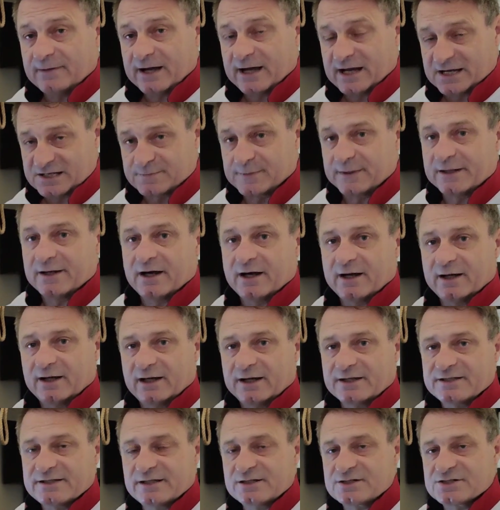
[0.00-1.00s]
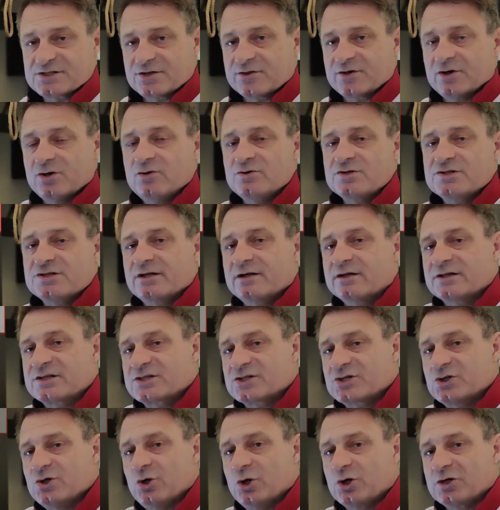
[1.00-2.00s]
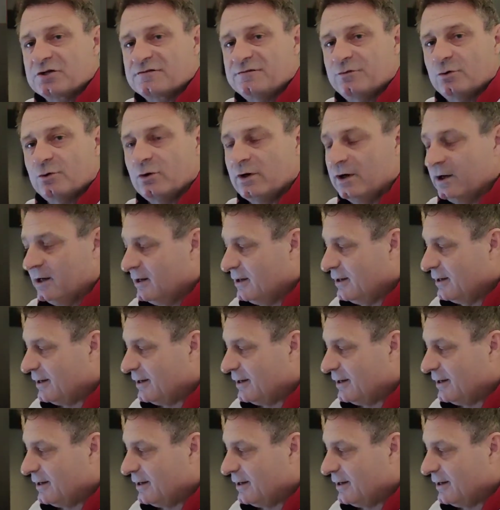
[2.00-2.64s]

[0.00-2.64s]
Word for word: has been highlighted, so those that search for